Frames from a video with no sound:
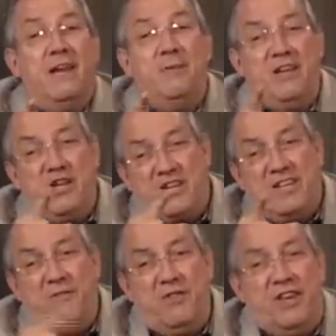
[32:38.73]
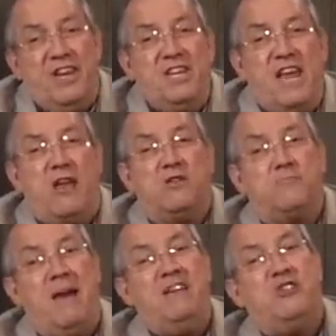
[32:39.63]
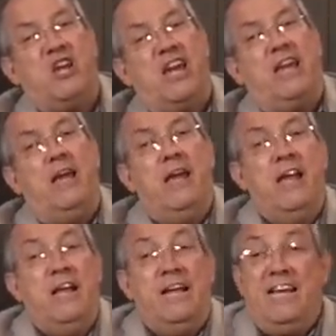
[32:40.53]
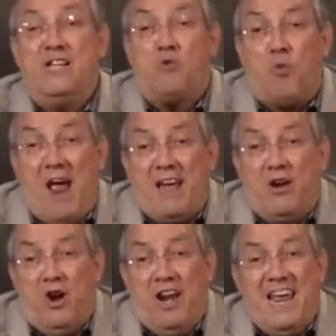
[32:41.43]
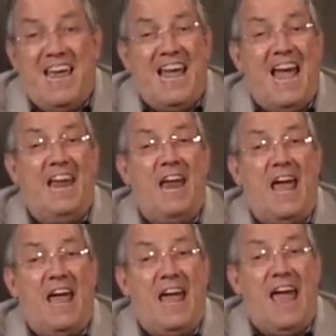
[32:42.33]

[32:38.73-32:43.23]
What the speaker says: Let me just give you the details. Beijing is regularly and